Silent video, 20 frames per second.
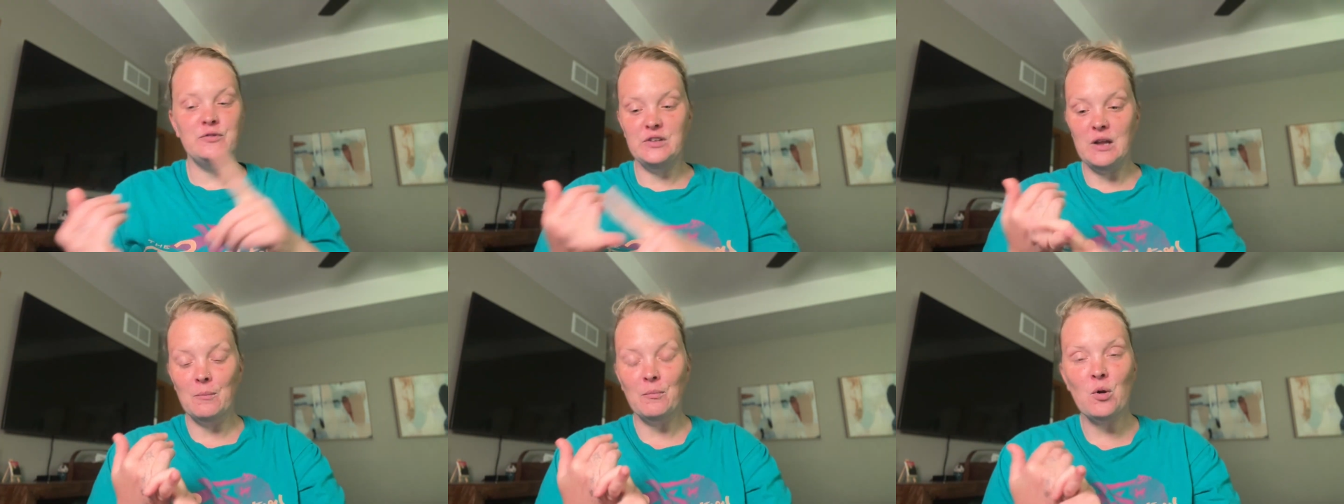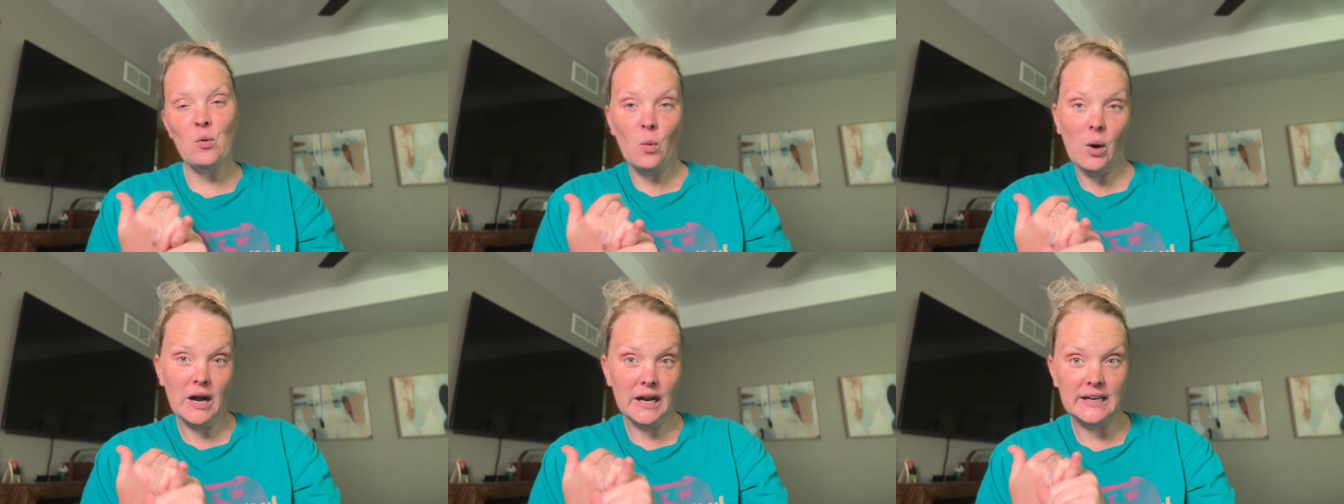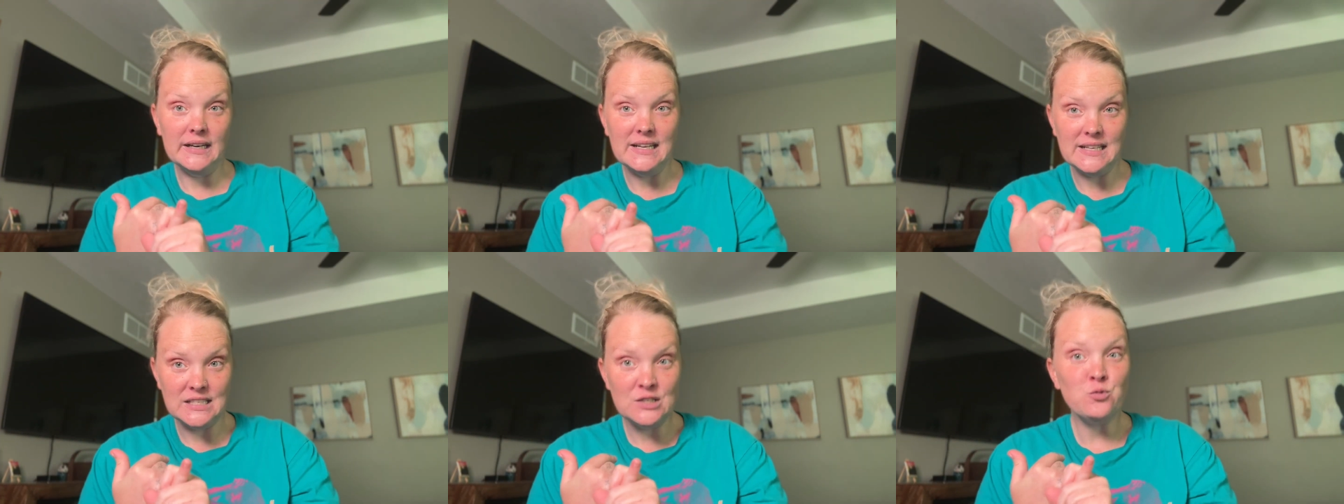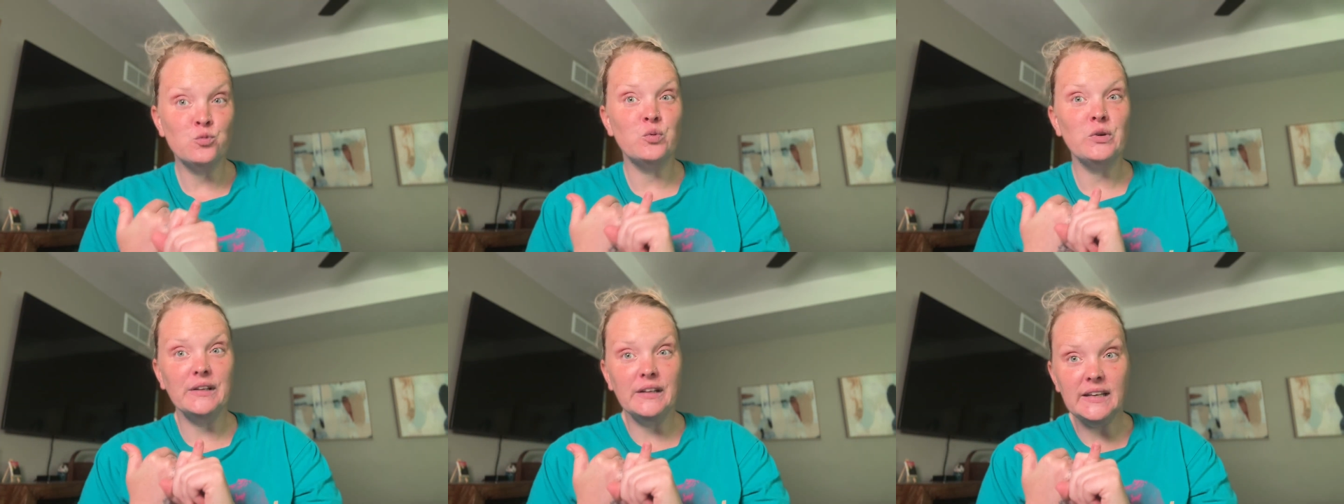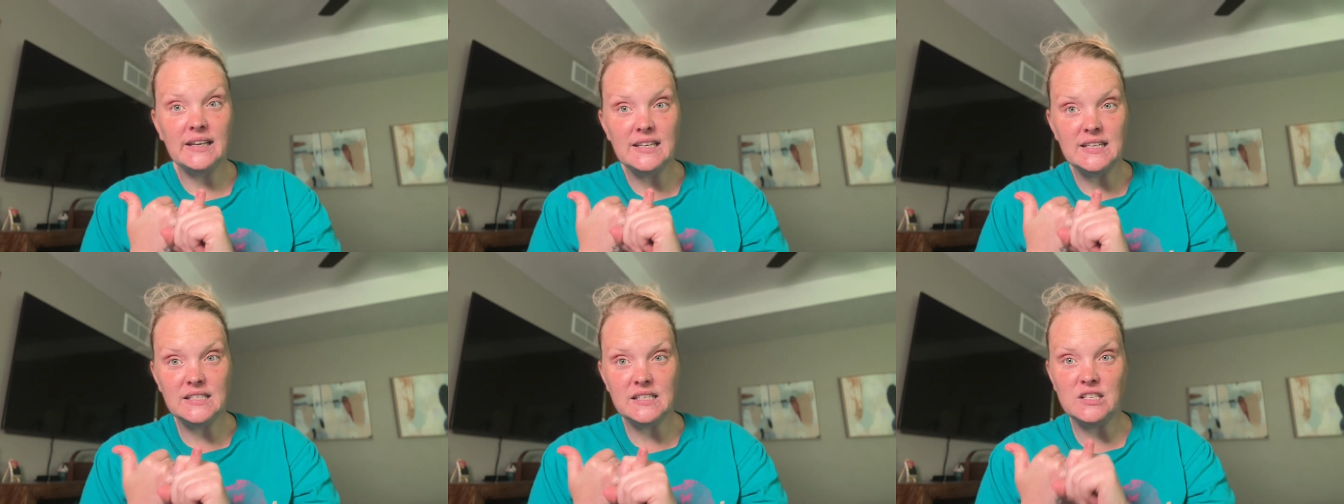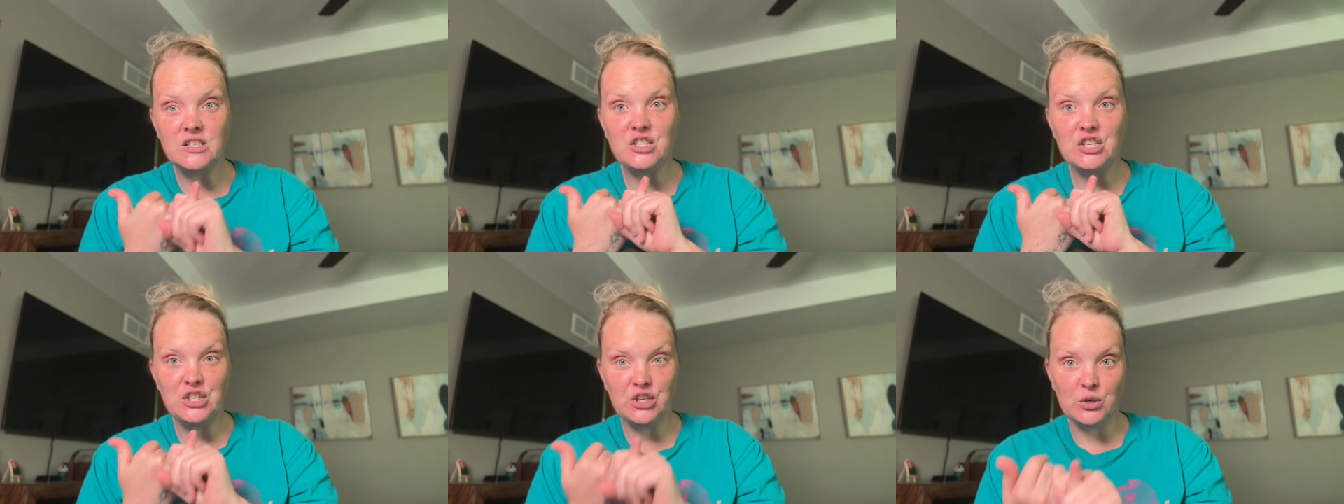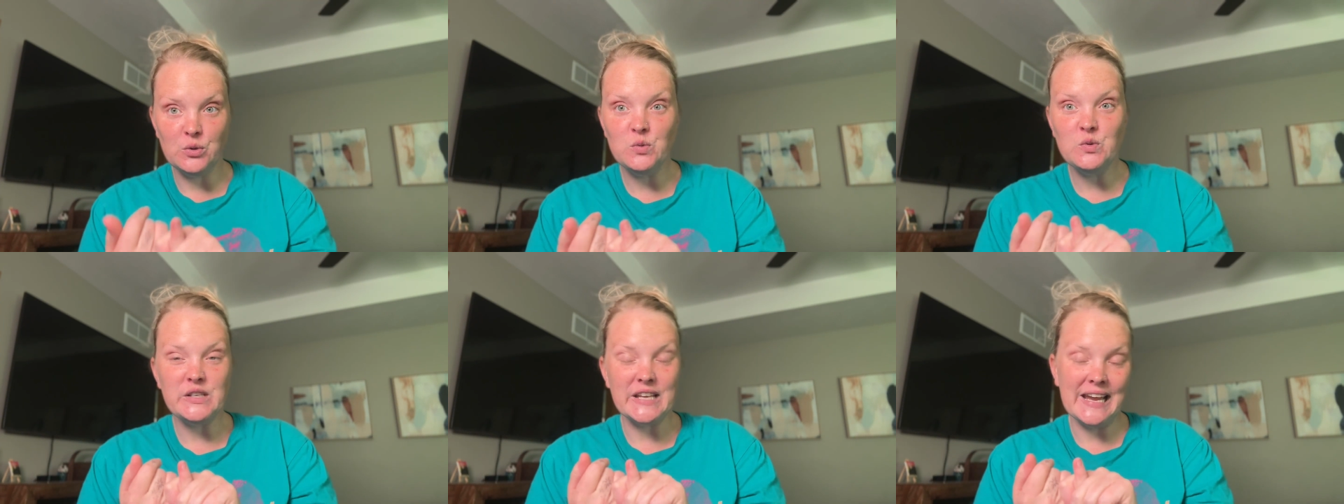Number 1, it's really easy to
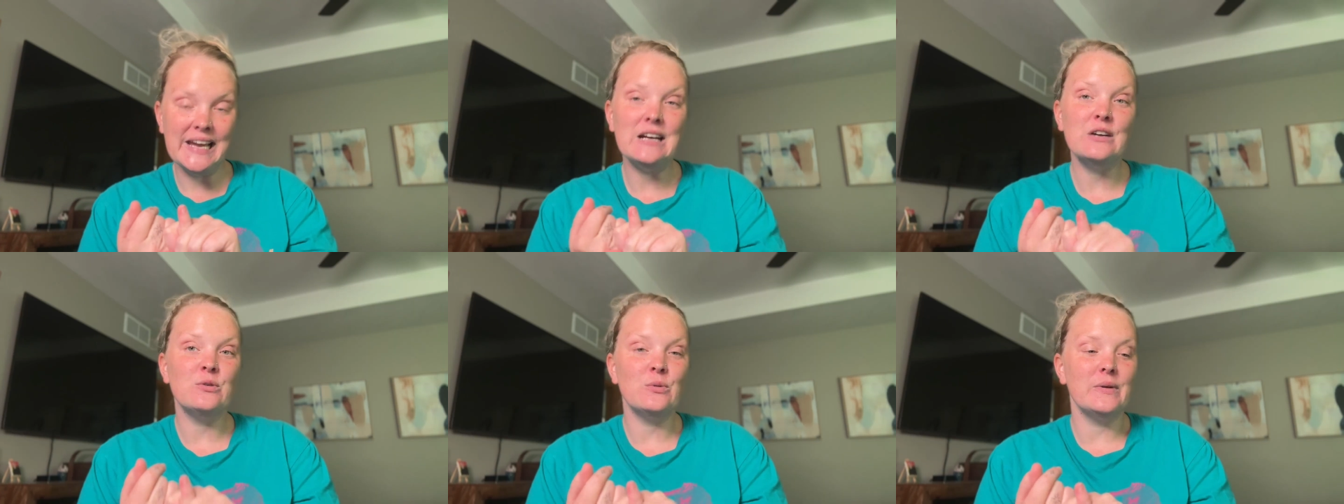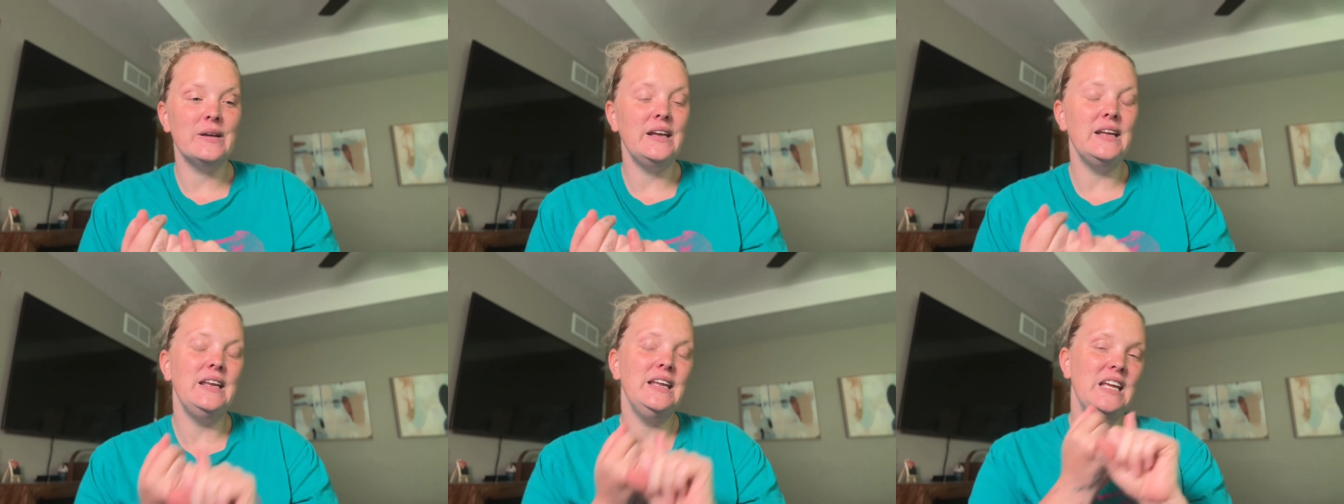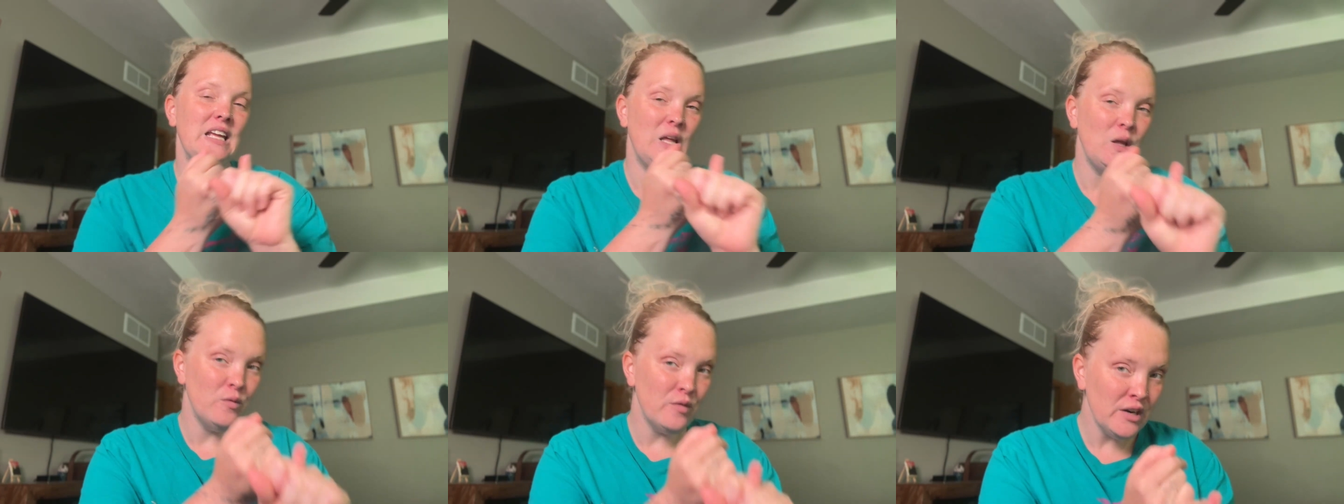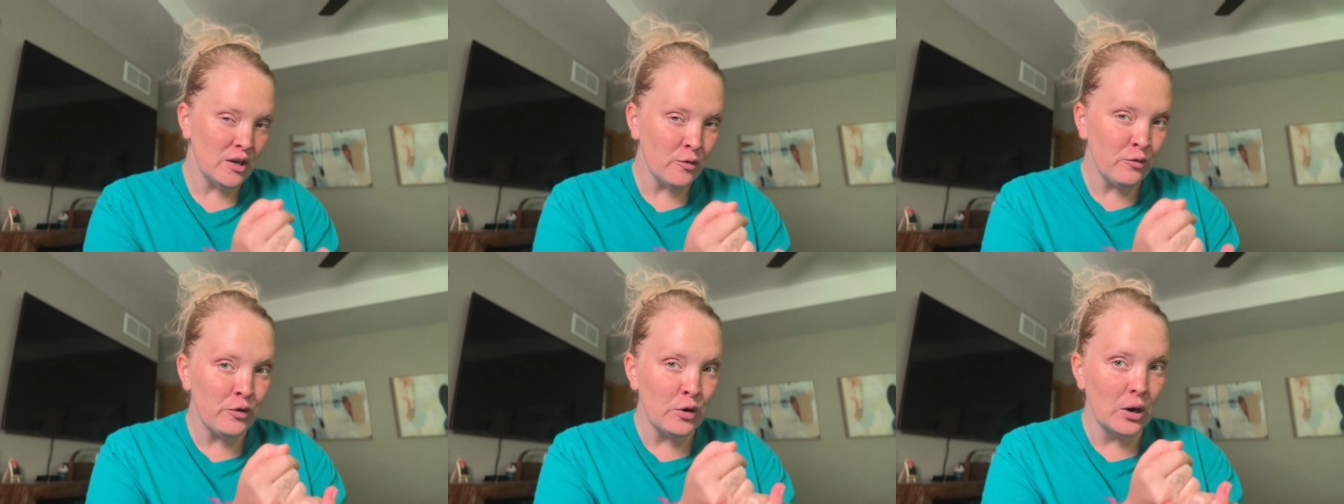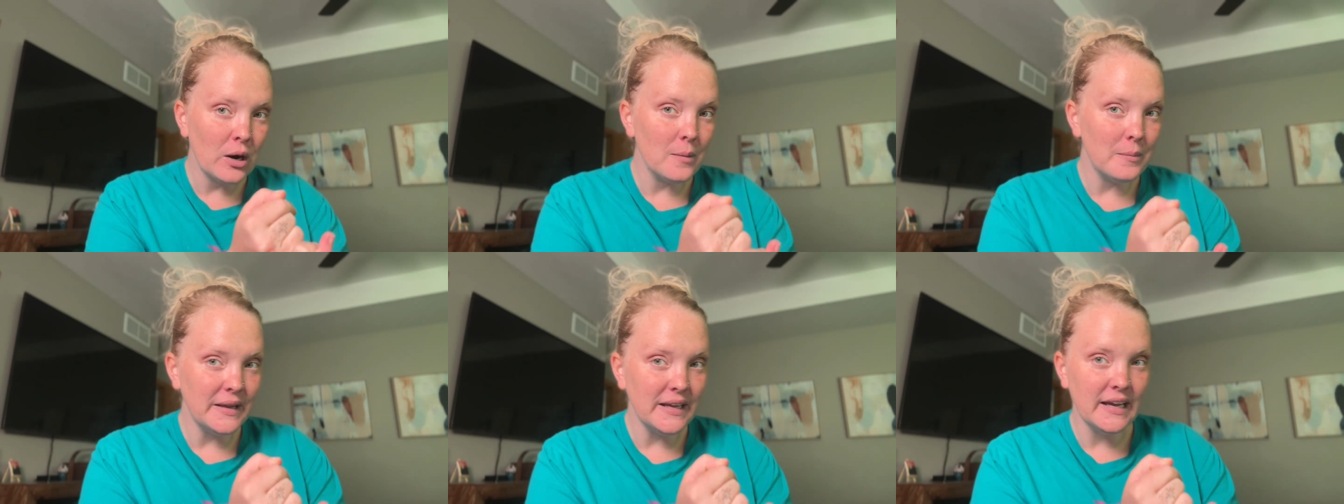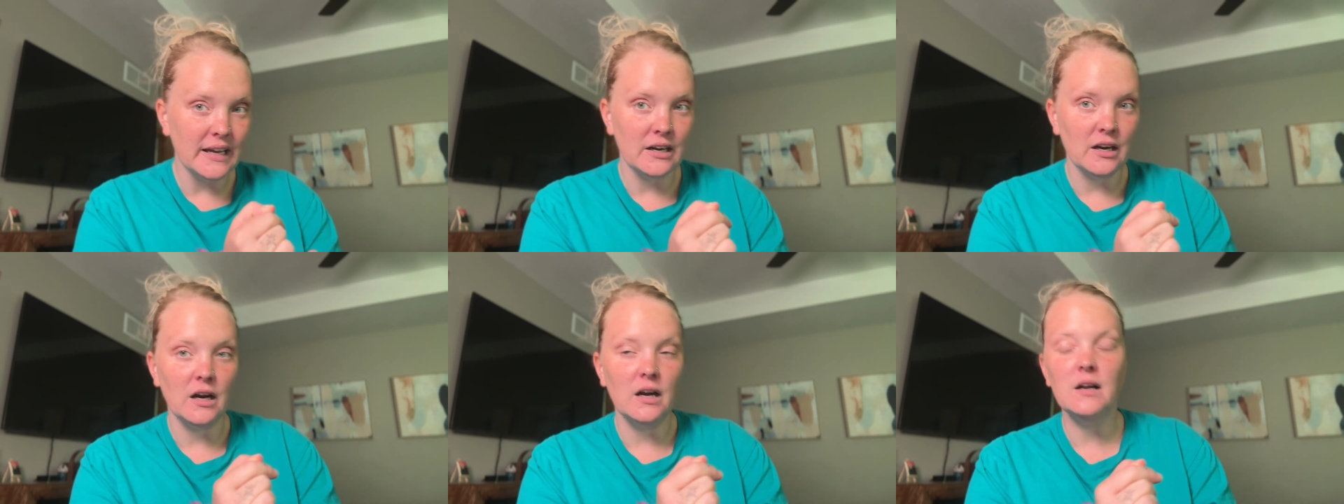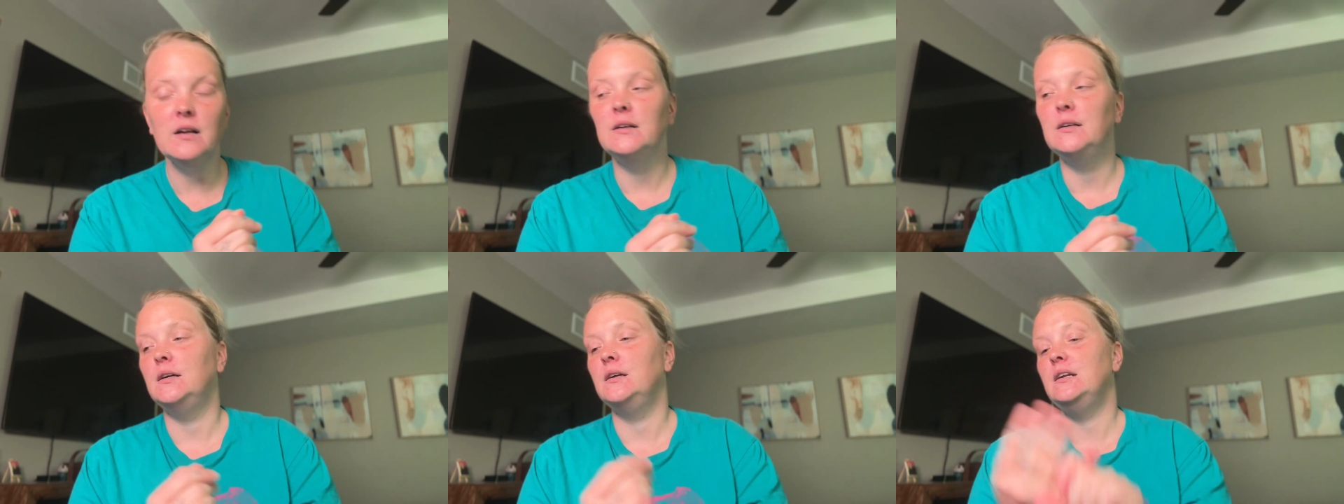use and read, even if you're a
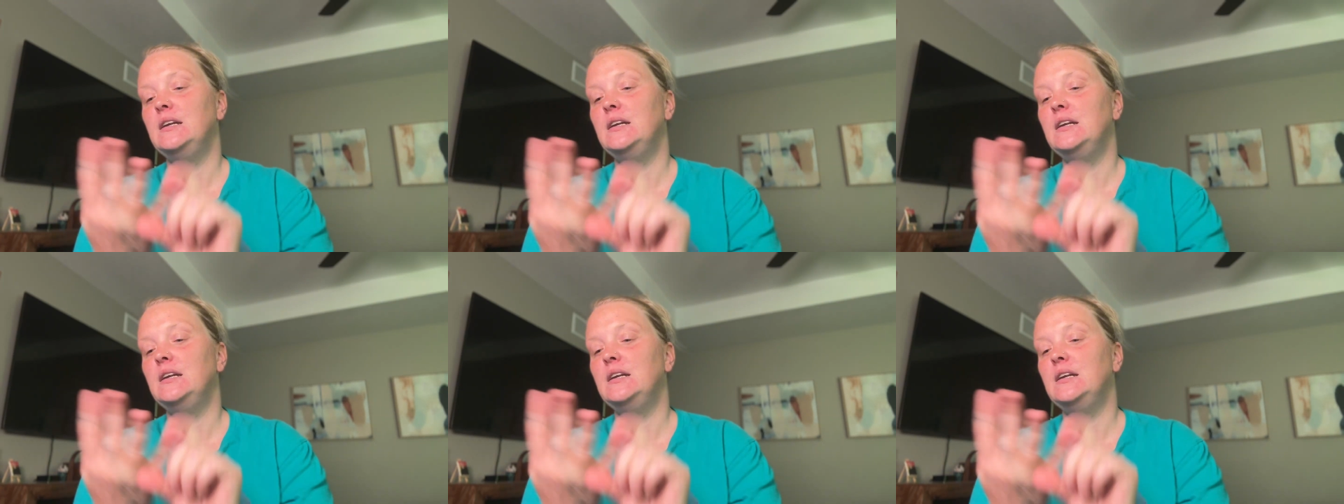beginner.